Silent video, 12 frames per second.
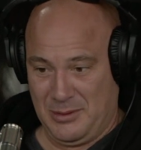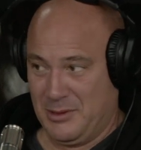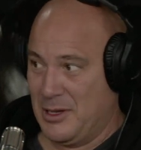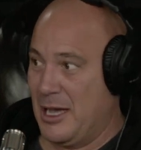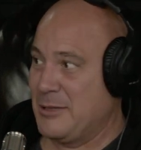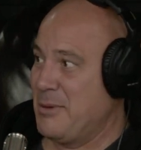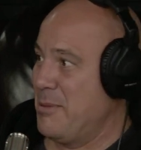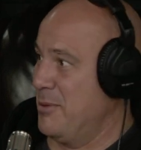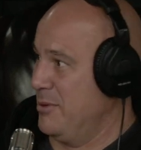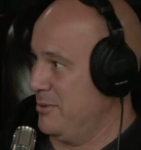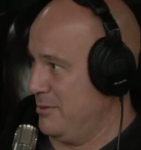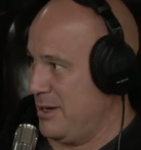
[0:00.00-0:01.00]
God's
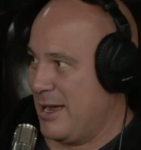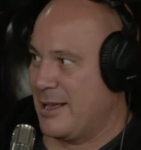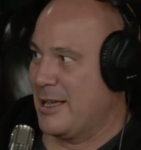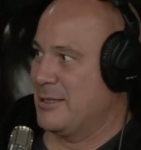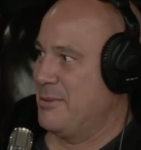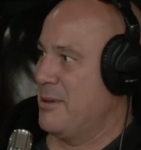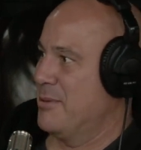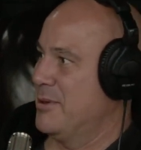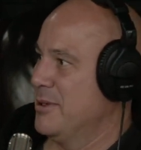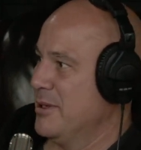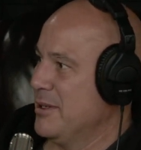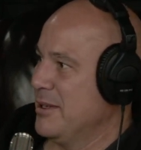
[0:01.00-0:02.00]
people, not God's people.
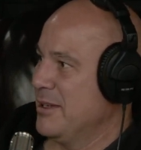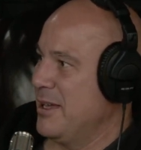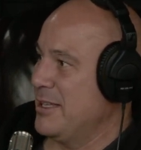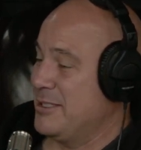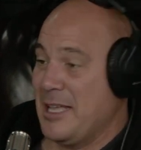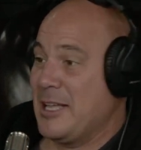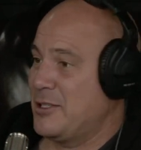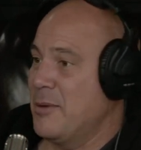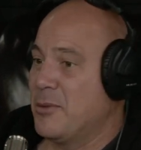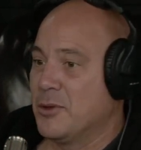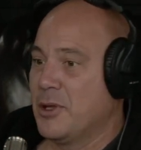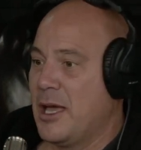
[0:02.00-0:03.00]
Yeah. It's that
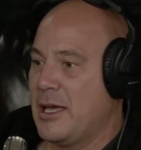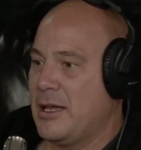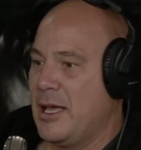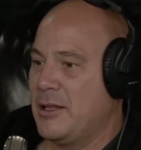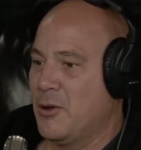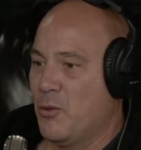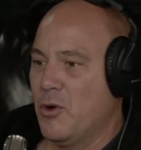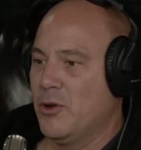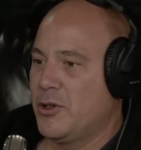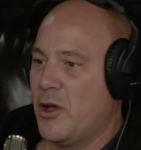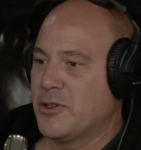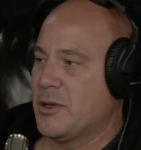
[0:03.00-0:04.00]
simple. And, and the
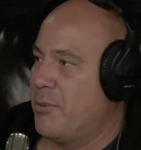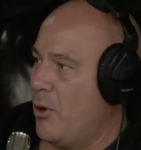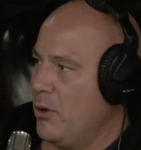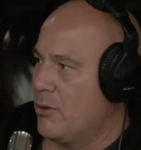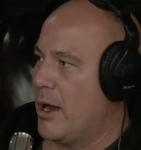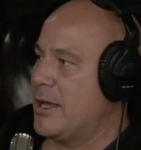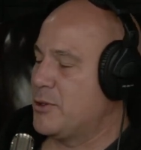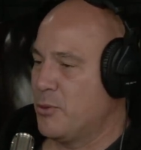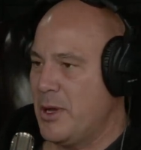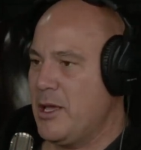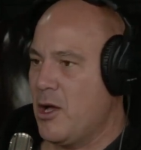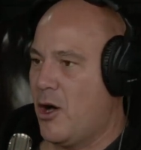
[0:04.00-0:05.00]
world calls it polarized.
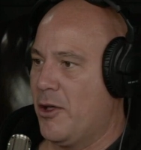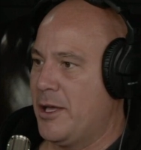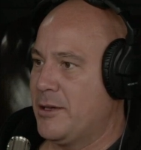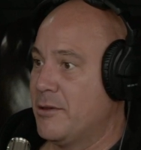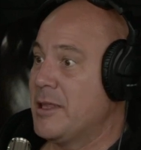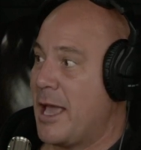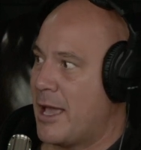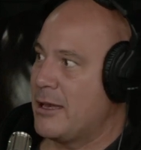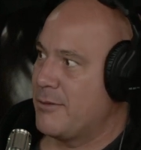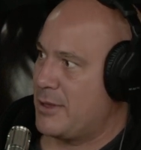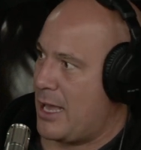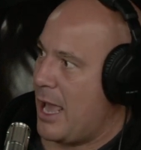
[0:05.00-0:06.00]
We call it the end
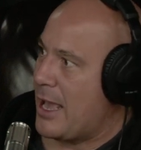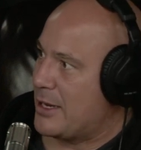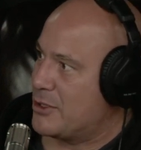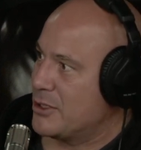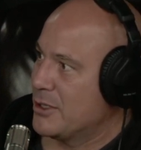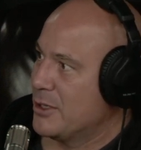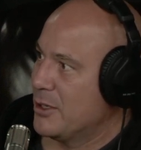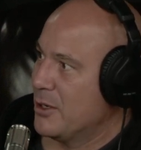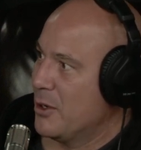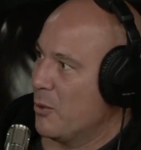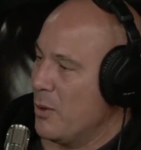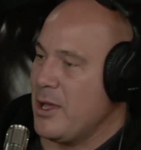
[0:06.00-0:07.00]
of the age.
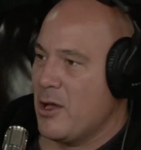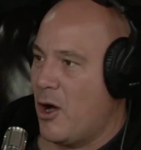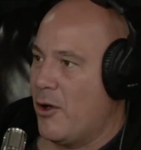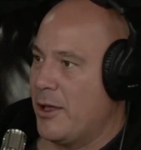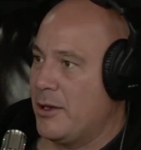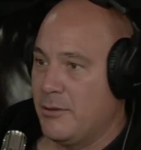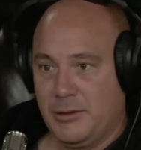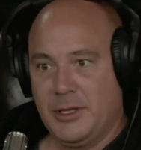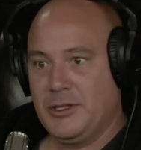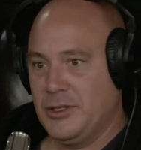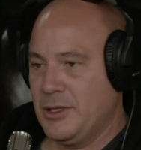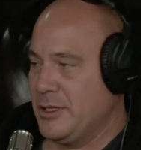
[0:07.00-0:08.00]
Yeah. We call it
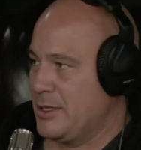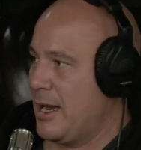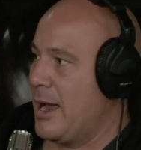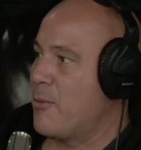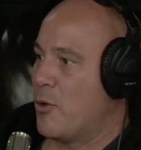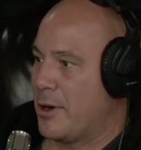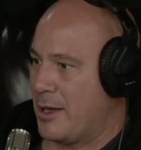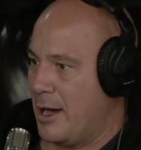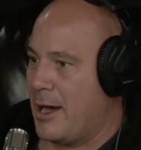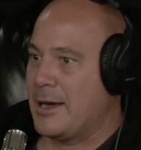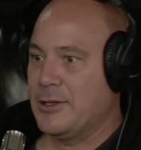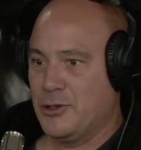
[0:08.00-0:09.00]
this is the time where
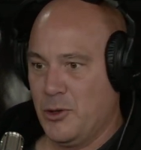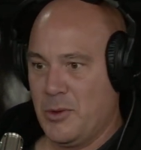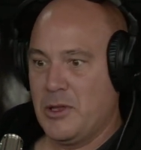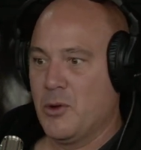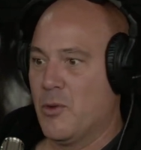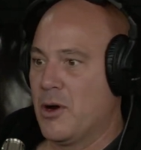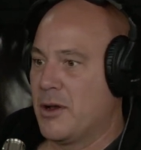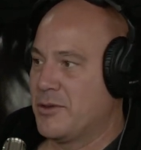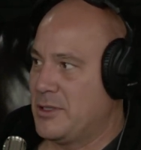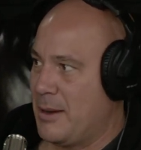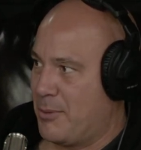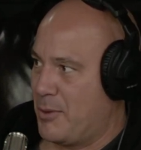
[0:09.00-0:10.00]
God is doing the work of
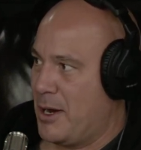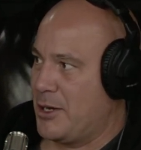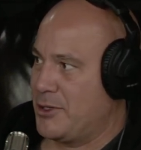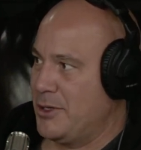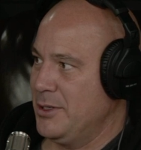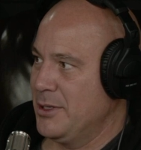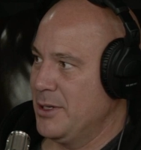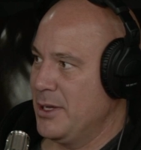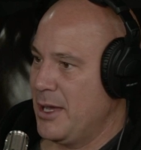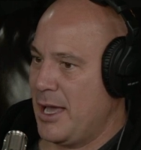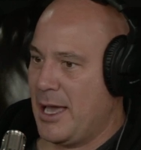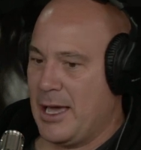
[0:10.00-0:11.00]
separation
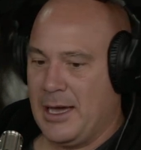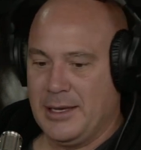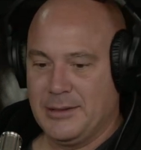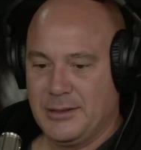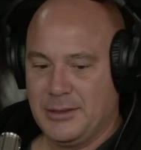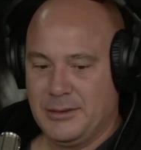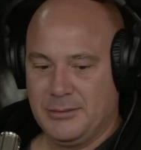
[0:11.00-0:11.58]
and